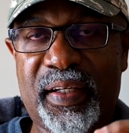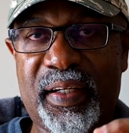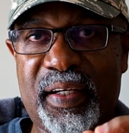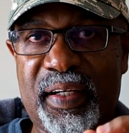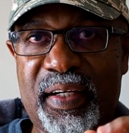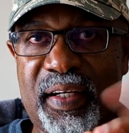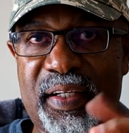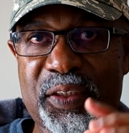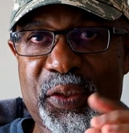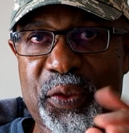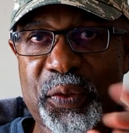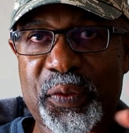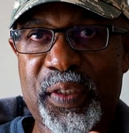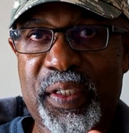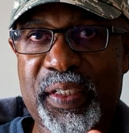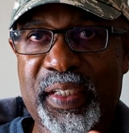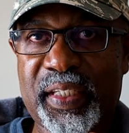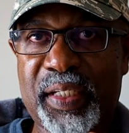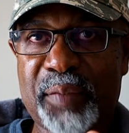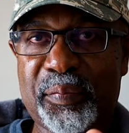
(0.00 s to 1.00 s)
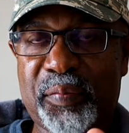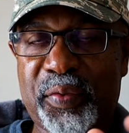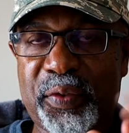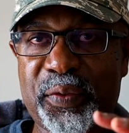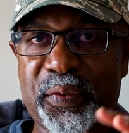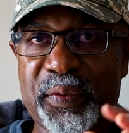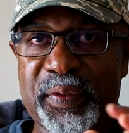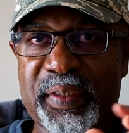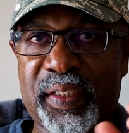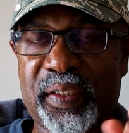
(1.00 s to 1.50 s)
a sugarcane
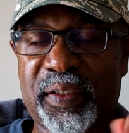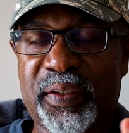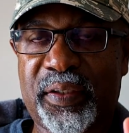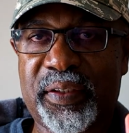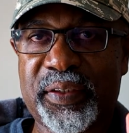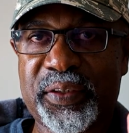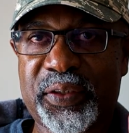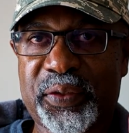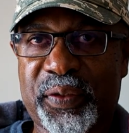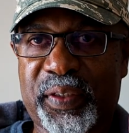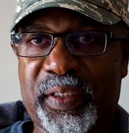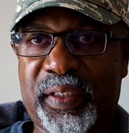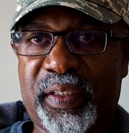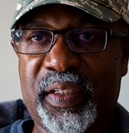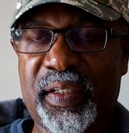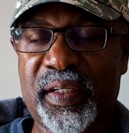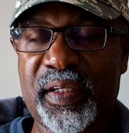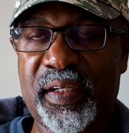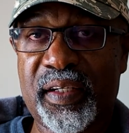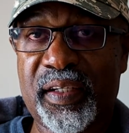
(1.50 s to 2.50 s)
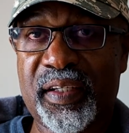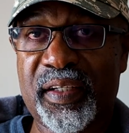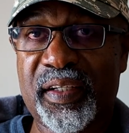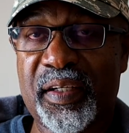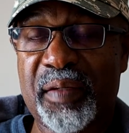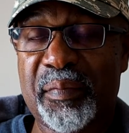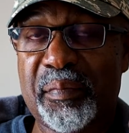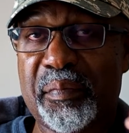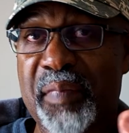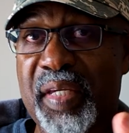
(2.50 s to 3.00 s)
producing country,
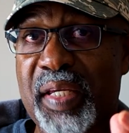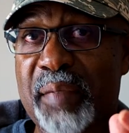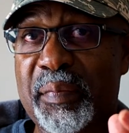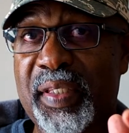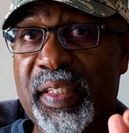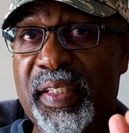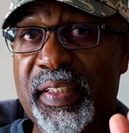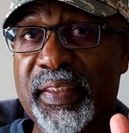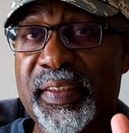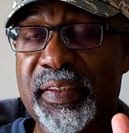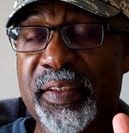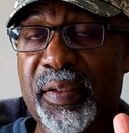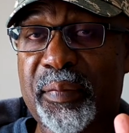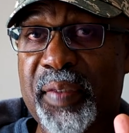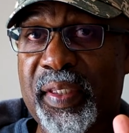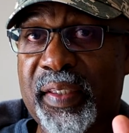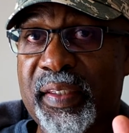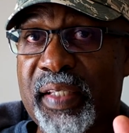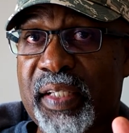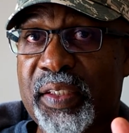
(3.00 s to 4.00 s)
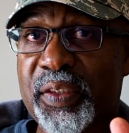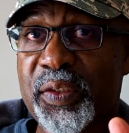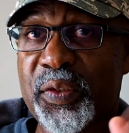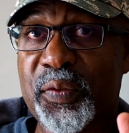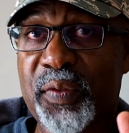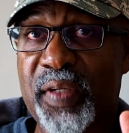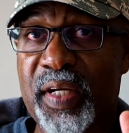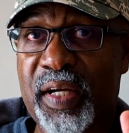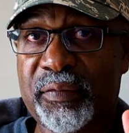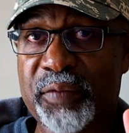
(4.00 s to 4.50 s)
maybe this is something that
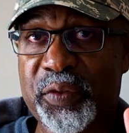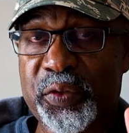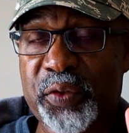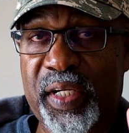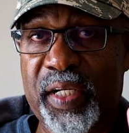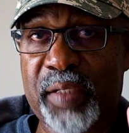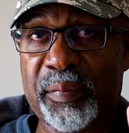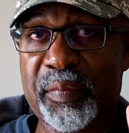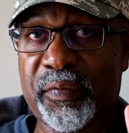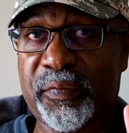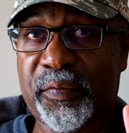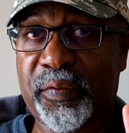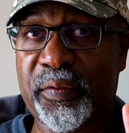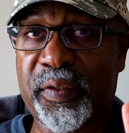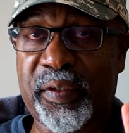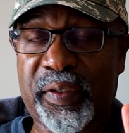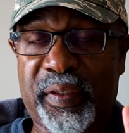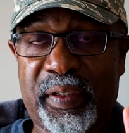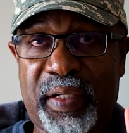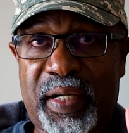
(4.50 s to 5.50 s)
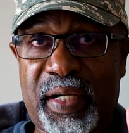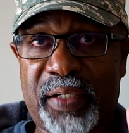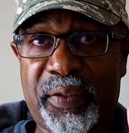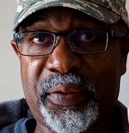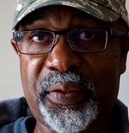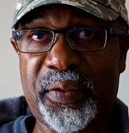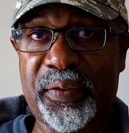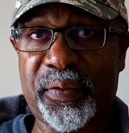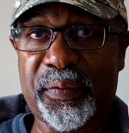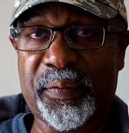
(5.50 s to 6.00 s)
you have tried before. I
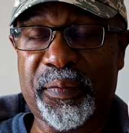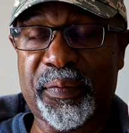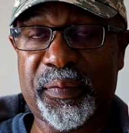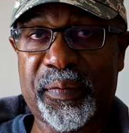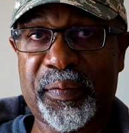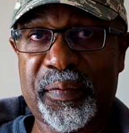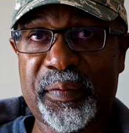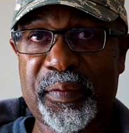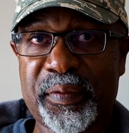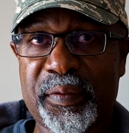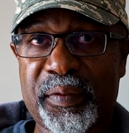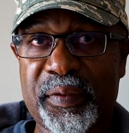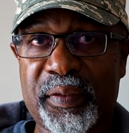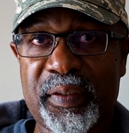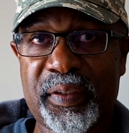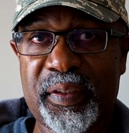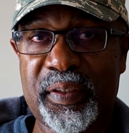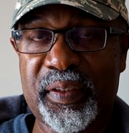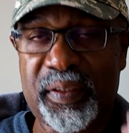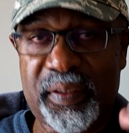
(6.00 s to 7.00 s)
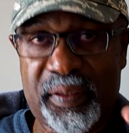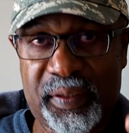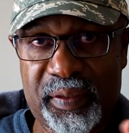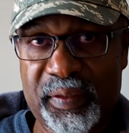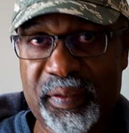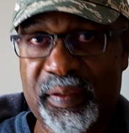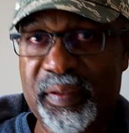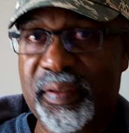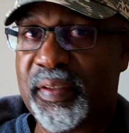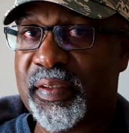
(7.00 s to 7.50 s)
don't know.
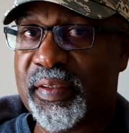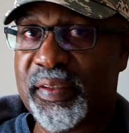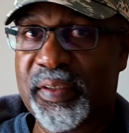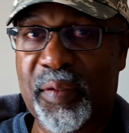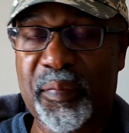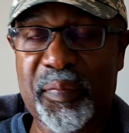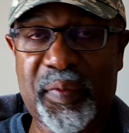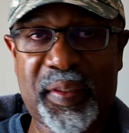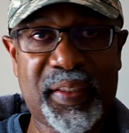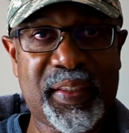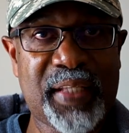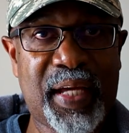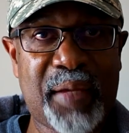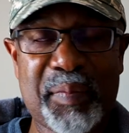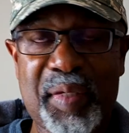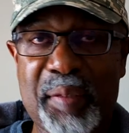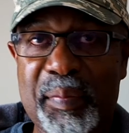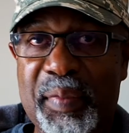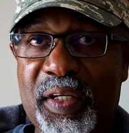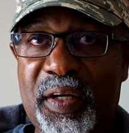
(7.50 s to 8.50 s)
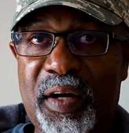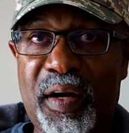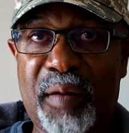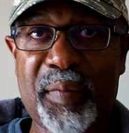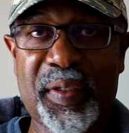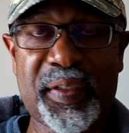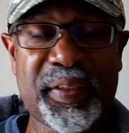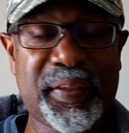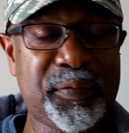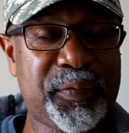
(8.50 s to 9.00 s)
It's something that may be
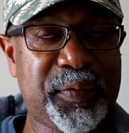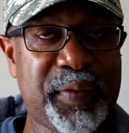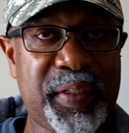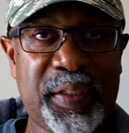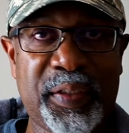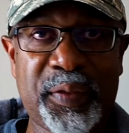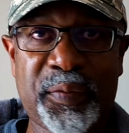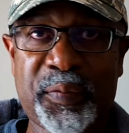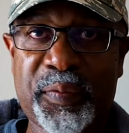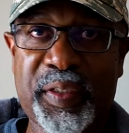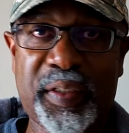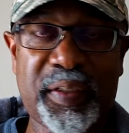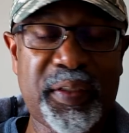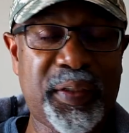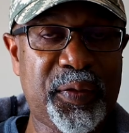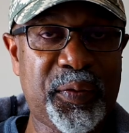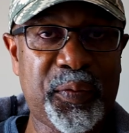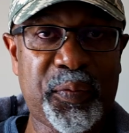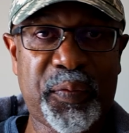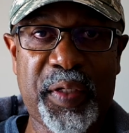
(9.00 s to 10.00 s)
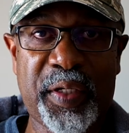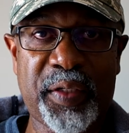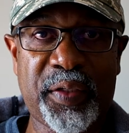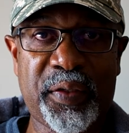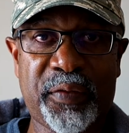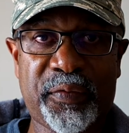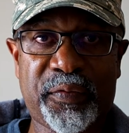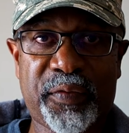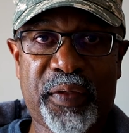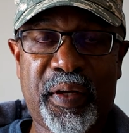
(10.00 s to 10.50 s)
common where
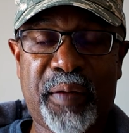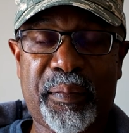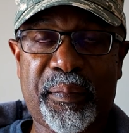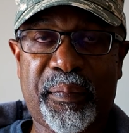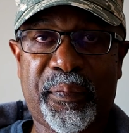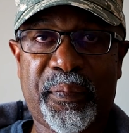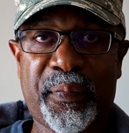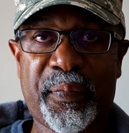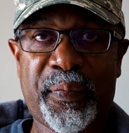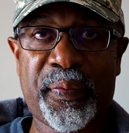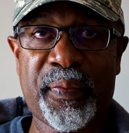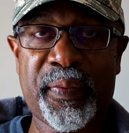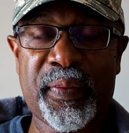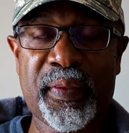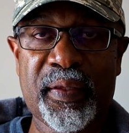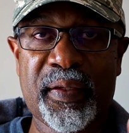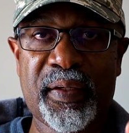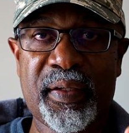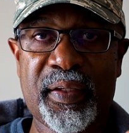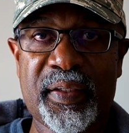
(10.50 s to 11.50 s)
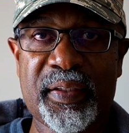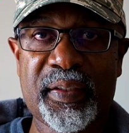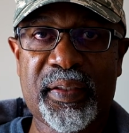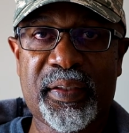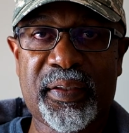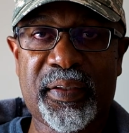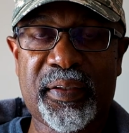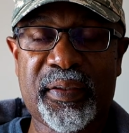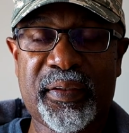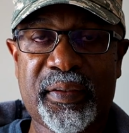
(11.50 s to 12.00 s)
you're from.
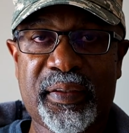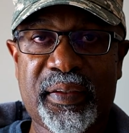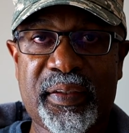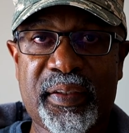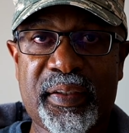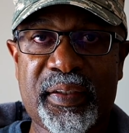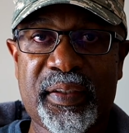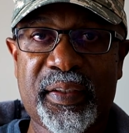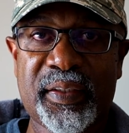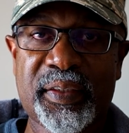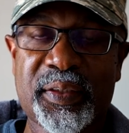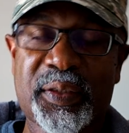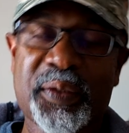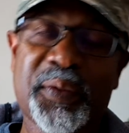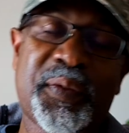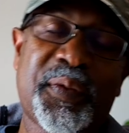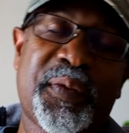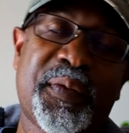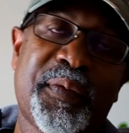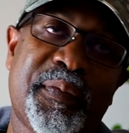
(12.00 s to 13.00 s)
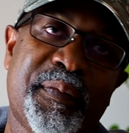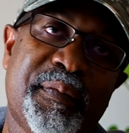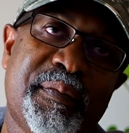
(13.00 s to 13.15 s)
You know, so